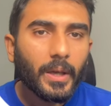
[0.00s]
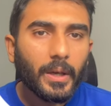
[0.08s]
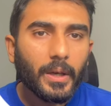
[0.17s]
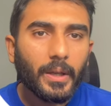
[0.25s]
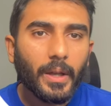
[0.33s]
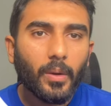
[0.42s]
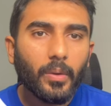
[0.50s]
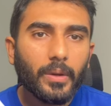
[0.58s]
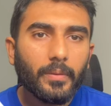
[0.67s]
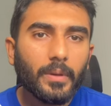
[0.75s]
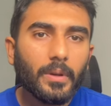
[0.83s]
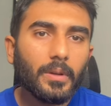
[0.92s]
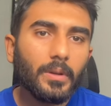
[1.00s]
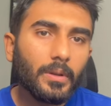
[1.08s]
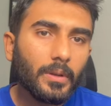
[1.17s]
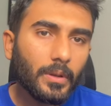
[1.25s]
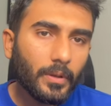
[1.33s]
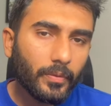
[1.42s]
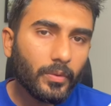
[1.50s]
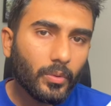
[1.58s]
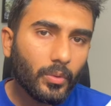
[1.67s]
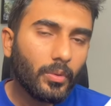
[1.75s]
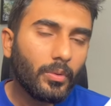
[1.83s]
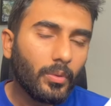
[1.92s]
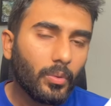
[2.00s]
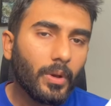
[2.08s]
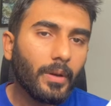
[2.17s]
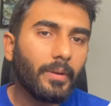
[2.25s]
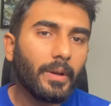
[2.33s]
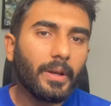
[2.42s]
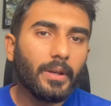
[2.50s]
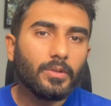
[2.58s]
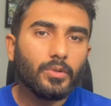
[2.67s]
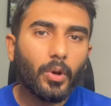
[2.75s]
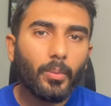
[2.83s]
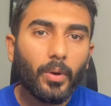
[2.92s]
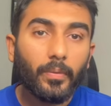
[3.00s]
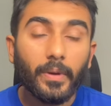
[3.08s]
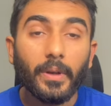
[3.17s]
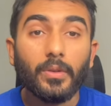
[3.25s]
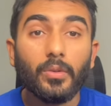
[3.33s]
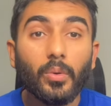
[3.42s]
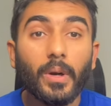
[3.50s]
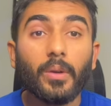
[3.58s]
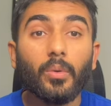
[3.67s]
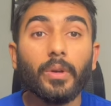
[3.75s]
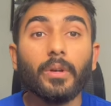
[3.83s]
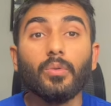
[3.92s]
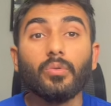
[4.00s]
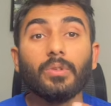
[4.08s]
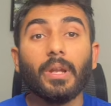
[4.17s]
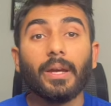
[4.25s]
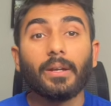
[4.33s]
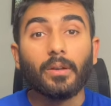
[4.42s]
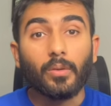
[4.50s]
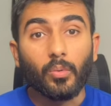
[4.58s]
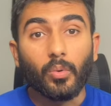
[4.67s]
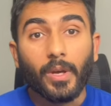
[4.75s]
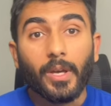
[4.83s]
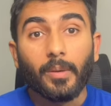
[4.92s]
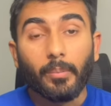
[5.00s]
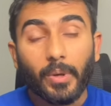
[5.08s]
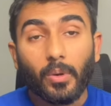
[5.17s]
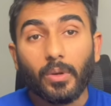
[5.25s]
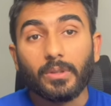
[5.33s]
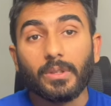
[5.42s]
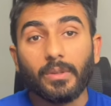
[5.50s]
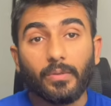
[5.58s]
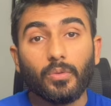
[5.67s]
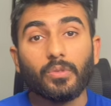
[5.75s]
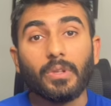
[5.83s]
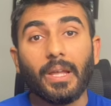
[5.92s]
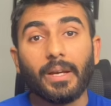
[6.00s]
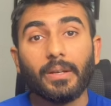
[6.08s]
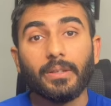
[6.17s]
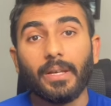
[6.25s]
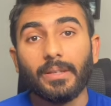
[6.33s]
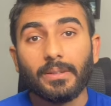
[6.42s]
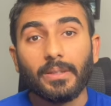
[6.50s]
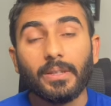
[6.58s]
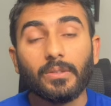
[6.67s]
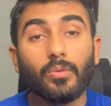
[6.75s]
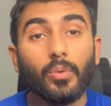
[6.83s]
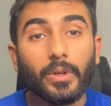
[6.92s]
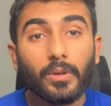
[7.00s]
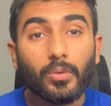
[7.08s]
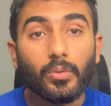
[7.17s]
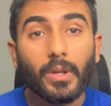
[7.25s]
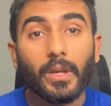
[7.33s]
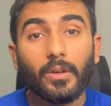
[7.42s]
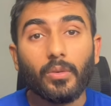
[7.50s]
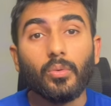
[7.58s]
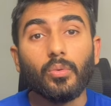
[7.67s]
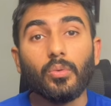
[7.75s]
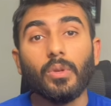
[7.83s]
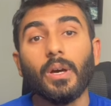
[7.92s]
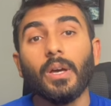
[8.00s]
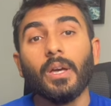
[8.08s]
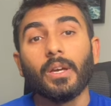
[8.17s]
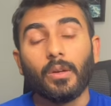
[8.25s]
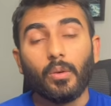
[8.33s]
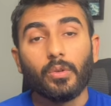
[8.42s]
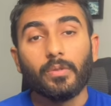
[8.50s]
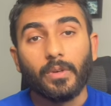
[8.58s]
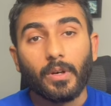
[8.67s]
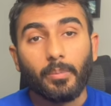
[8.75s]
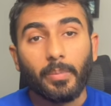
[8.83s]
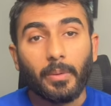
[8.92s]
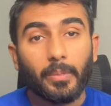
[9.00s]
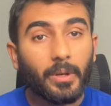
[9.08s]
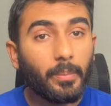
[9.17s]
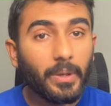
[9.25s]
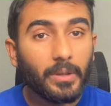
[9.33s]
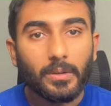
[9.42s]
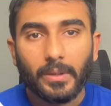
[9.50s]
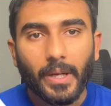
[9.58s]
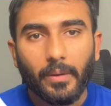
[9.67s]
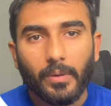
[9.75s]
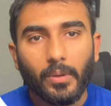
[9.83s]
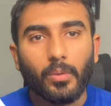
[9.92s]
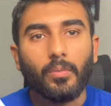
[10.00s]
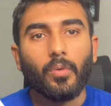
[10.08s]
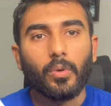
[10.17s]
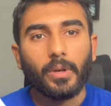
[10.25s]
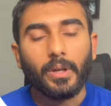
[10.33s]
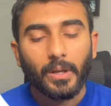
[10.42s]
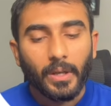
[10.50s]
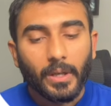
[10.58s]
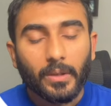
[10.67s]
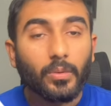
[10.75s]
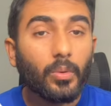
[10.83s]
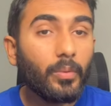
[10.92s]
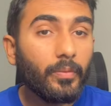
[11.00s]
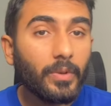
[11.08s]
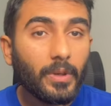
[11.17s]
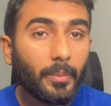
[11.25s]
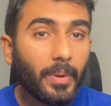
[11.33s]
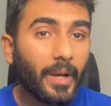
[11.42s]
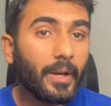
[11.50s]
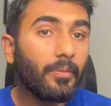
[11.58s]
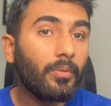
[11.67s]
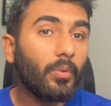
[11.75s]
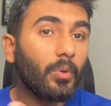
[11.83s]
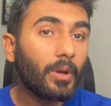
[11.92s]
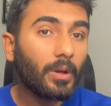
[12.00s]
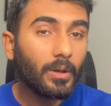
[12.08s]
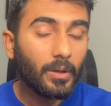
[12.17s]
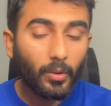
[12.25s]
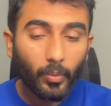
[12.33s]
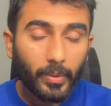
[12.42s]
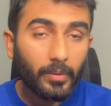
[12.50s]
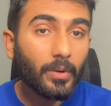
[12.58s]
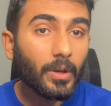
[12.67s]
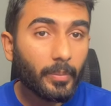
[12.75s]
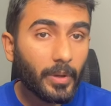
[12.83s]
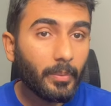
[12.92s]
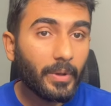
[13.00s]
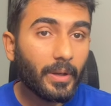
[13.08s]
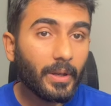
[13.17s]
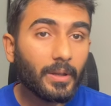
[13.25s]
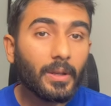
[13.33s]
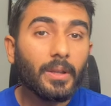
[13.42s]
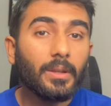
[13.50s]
Now, even if you do have a written job offer, you are going to select no, because if you select yes, it's going to take you to the closed work permit page that we don't want it. So we applied for open work permit, right?